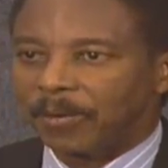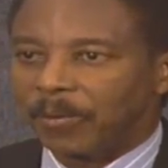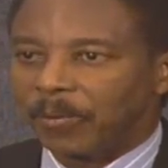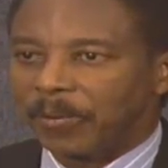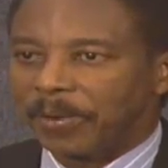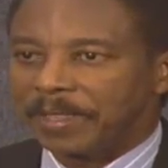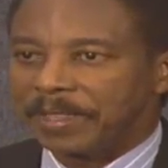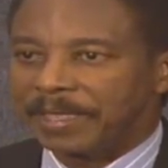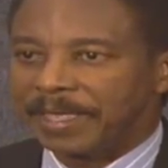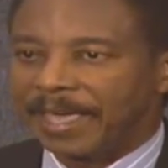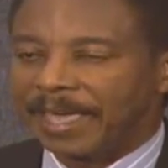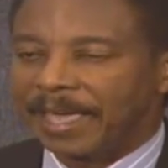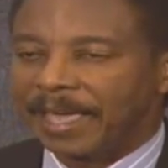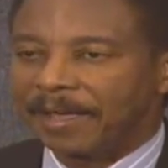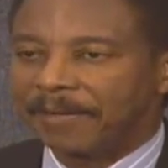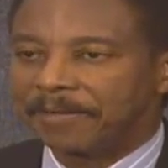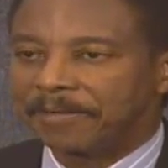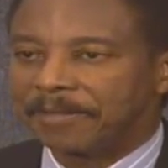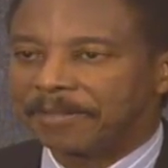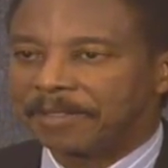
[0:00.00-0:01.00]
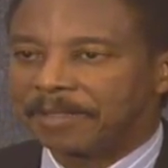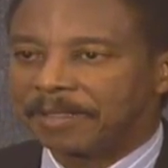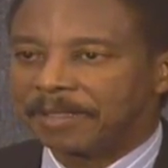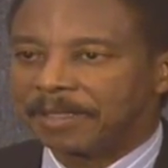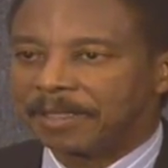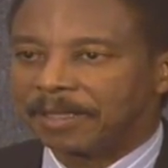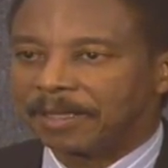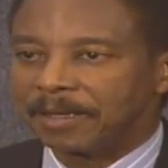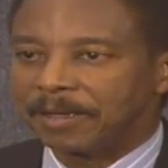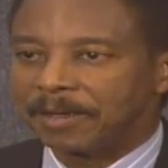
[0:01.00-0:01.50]
when they have
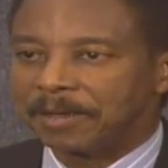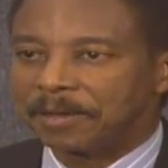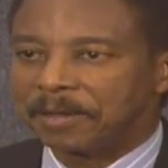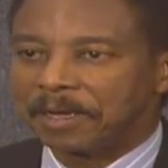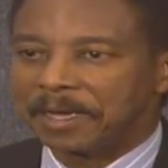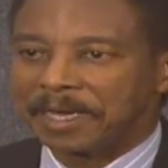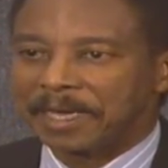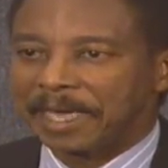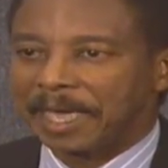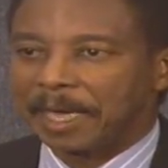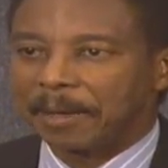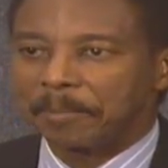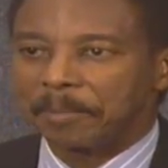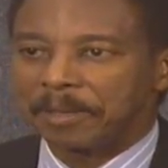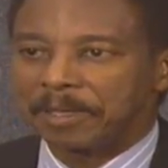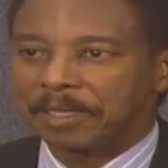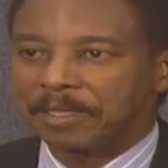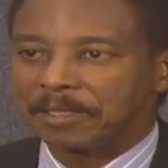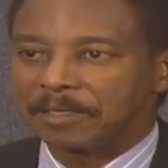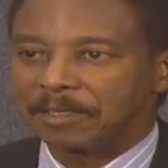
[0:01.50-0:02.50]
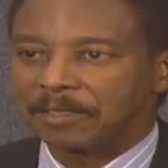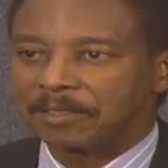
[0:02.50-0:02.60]
a gambling or